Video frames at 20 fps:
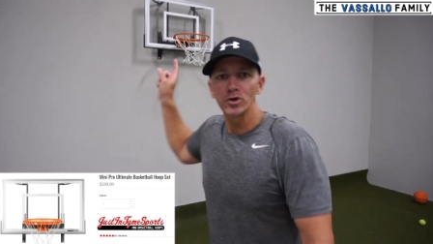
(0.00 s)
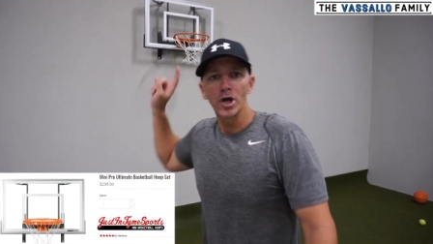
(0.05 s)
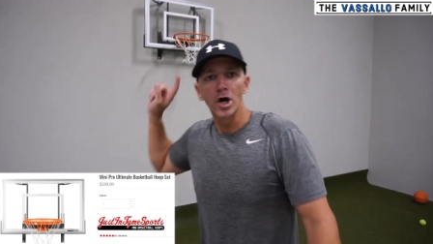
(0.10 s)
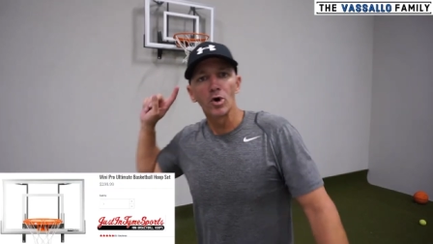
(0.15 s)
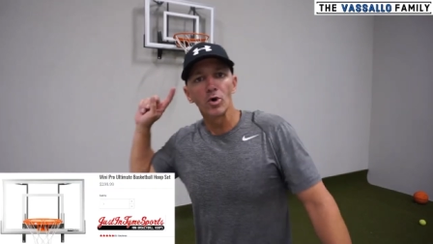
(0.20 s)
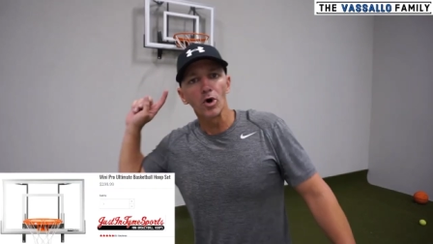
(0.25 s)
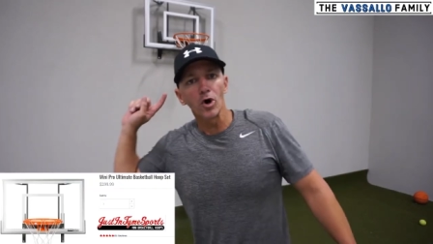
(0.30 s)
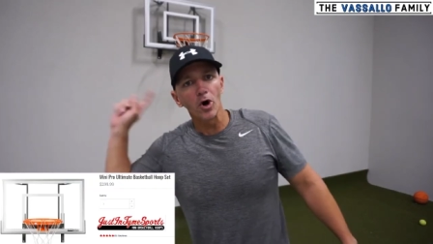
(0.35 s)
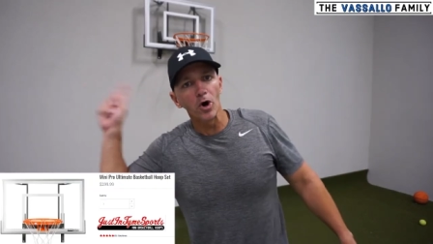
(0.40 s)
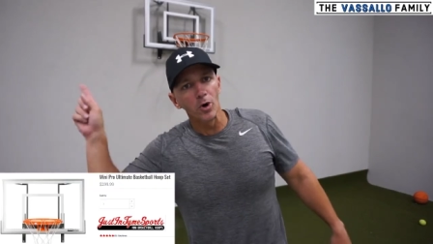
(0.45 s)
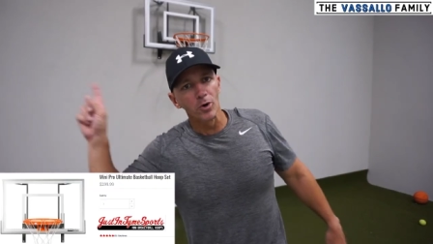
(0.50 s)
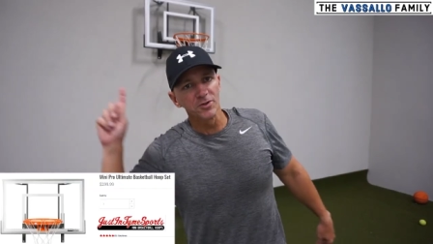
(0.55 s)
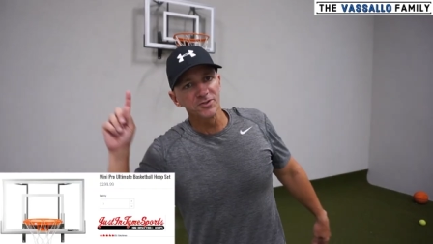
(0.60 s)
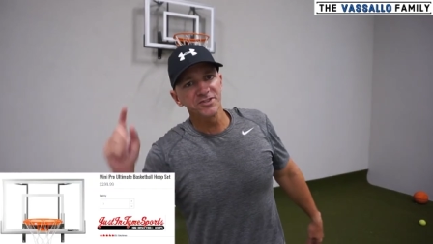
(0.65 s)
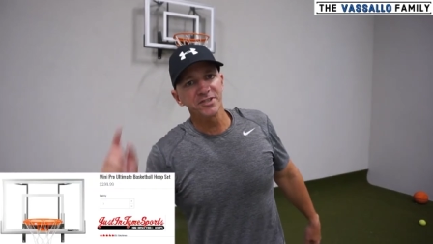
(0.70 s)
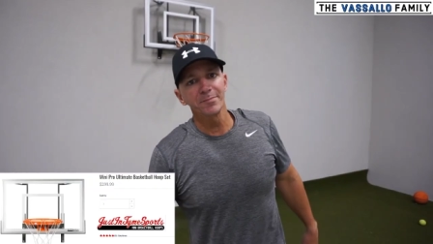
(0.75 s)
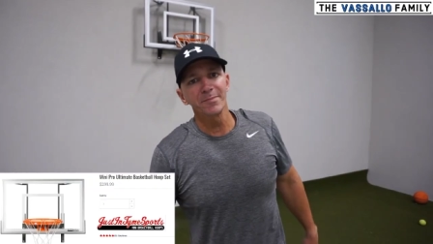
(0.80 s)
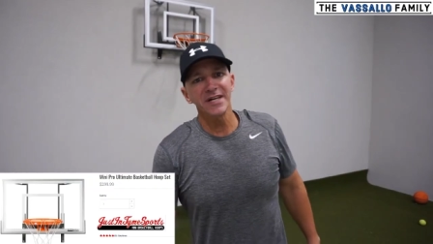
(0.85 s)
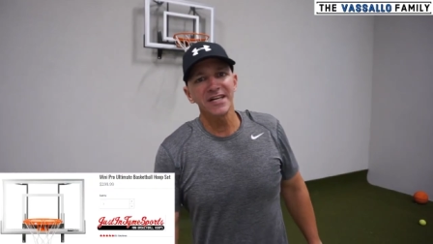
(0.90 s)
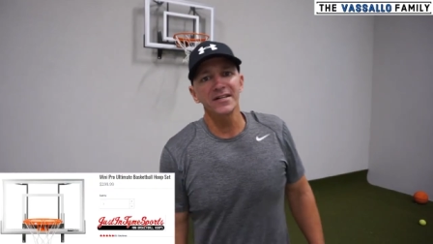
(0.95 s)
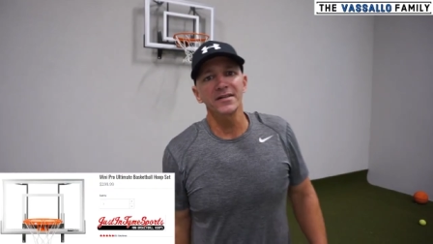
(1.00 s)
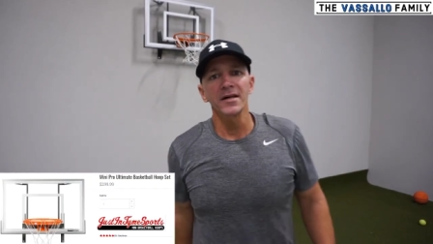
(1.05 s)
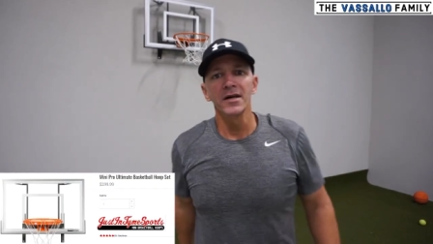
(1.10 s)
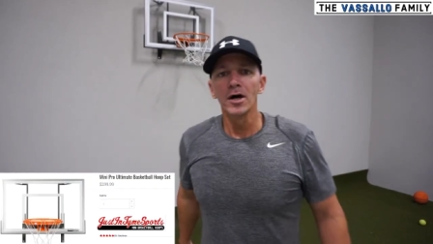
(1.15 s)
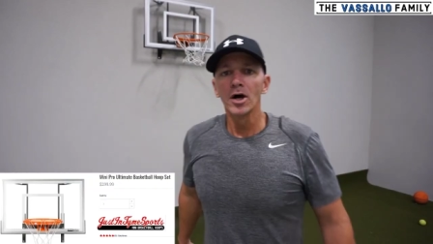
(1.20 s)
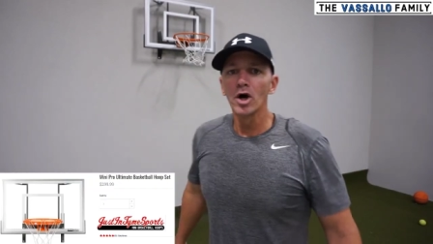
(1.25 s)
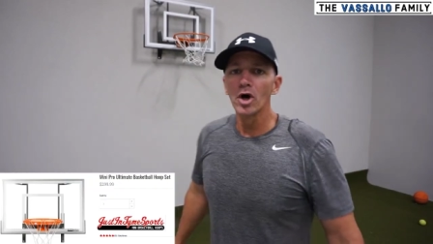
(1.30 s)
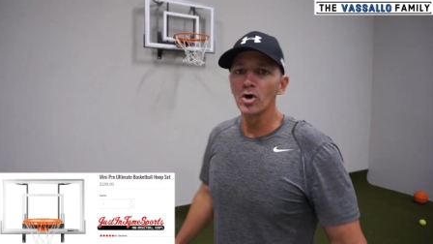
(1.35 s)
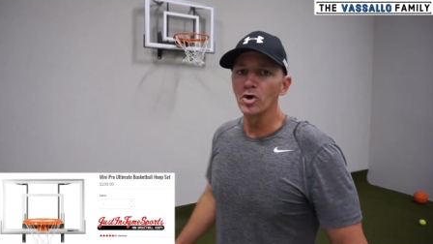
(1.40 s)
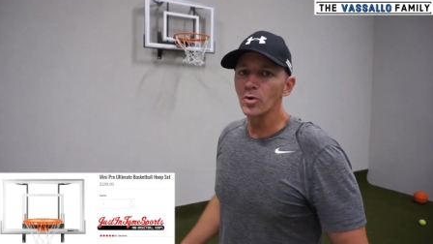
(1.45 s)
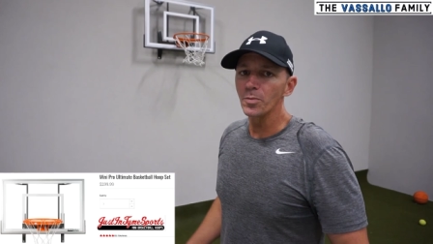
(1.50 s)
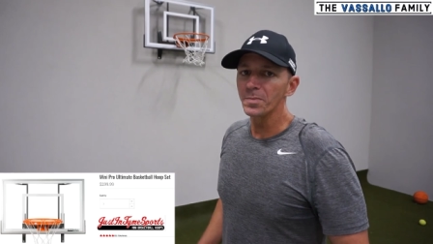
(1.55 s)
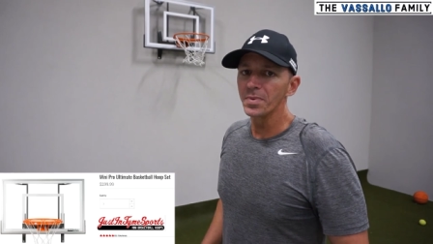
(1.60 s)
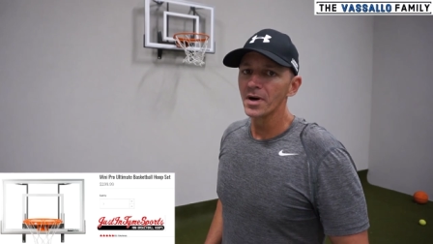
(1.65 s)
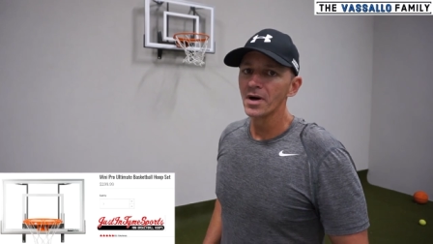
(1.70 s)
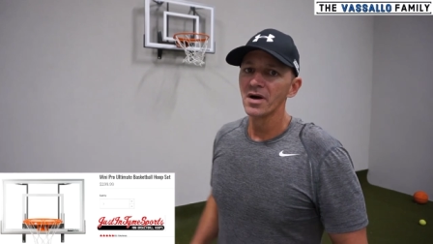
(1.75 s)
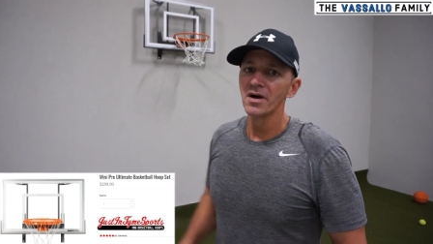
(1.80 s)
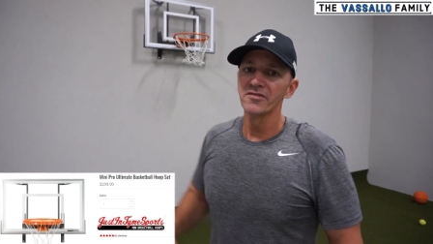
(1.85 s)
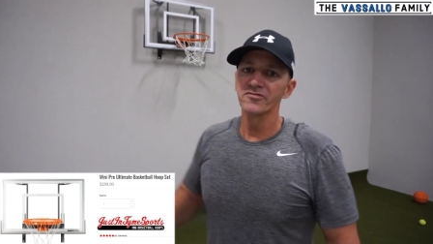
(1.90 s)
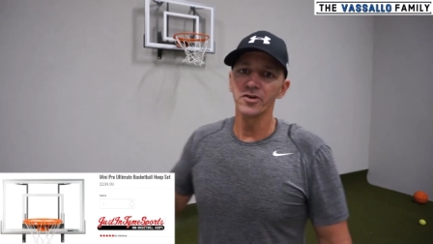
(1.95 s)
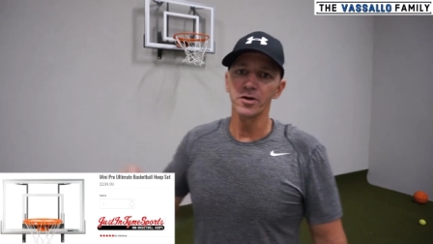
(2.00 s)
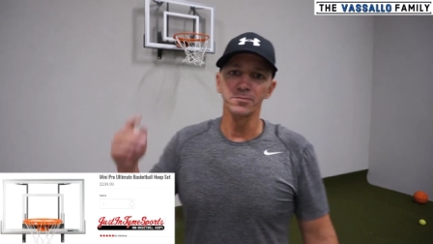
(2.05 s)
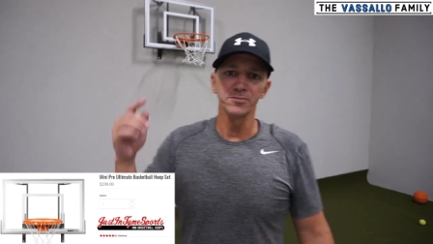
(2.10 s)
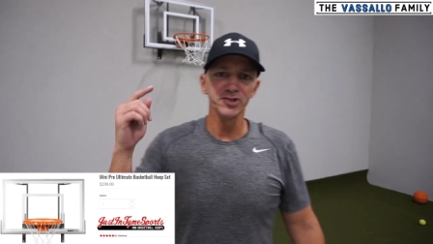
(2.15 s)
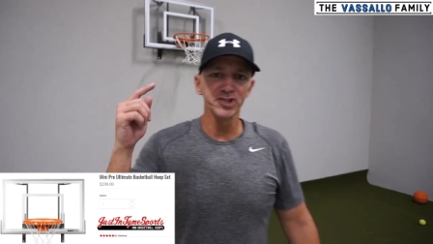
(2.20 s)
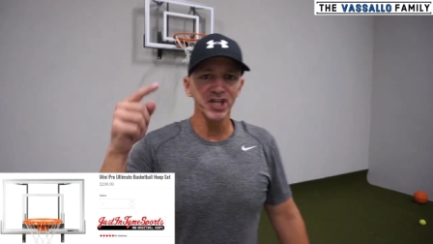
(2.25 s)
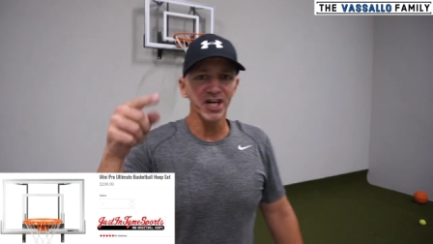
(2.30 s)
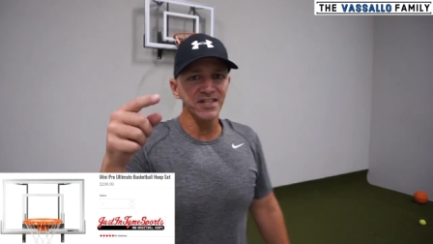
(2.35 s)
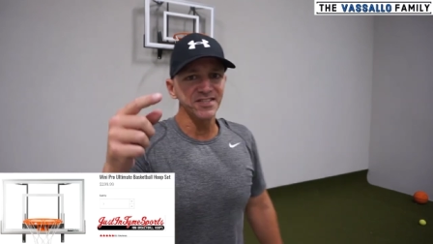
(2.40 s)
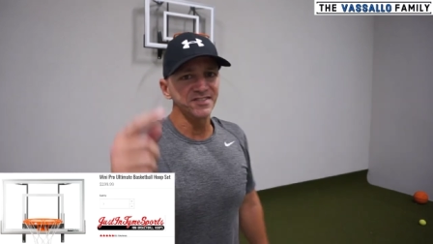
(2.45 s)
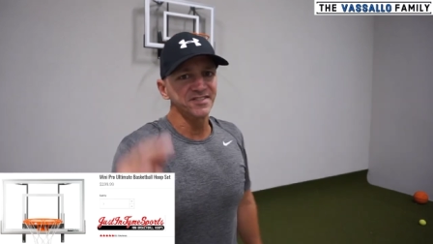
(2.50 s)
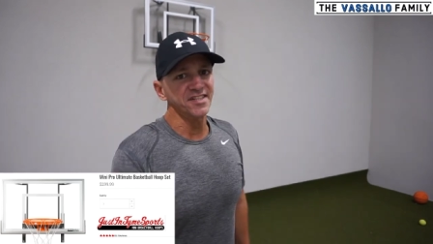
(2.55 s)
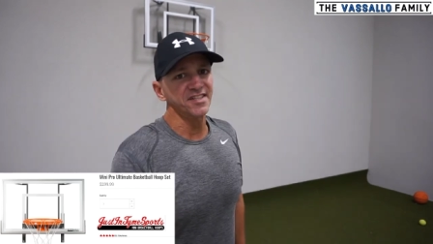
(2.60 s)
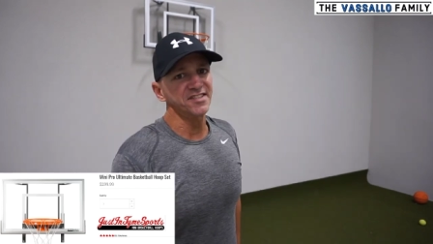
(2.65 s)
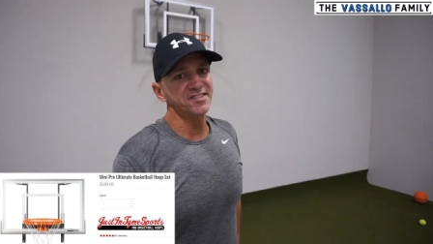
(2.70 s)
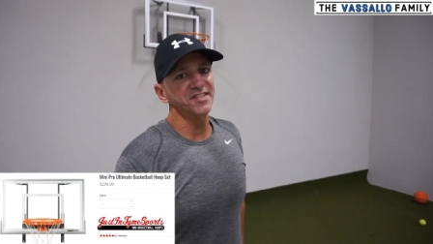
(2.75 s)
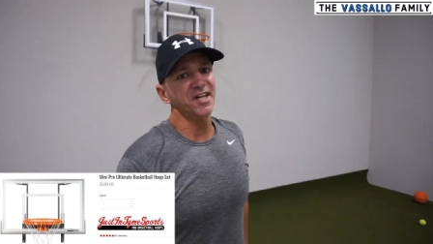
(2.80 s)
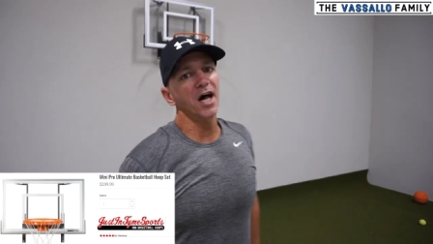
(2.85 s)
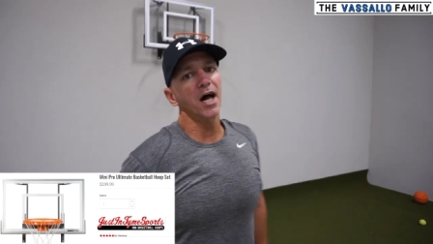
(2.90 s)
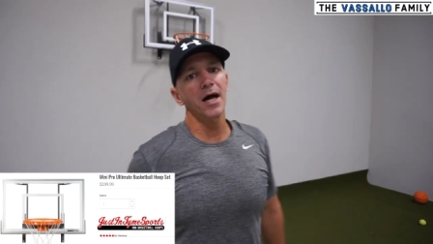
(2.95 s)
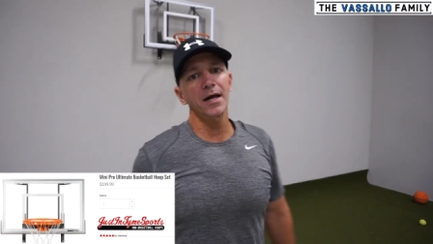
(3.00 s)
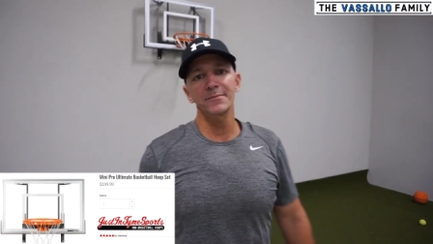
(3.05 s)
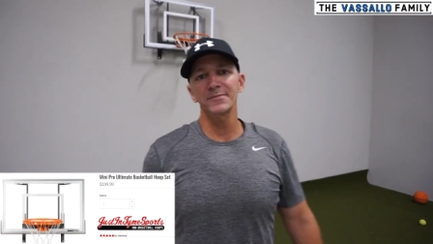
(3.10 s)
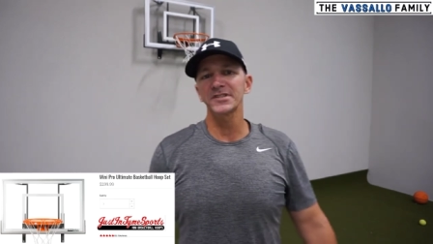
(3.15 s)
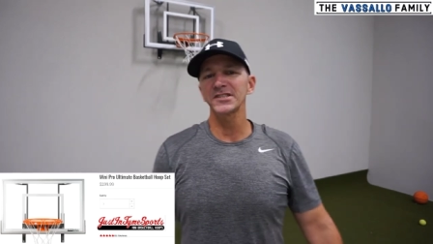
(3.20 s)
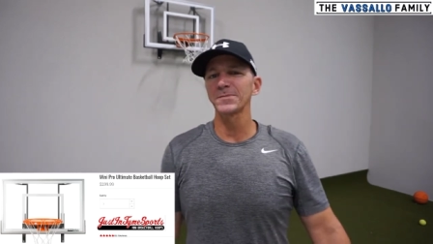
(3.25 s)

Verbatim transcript: Pro Ultimate Hoop from Just In Tyme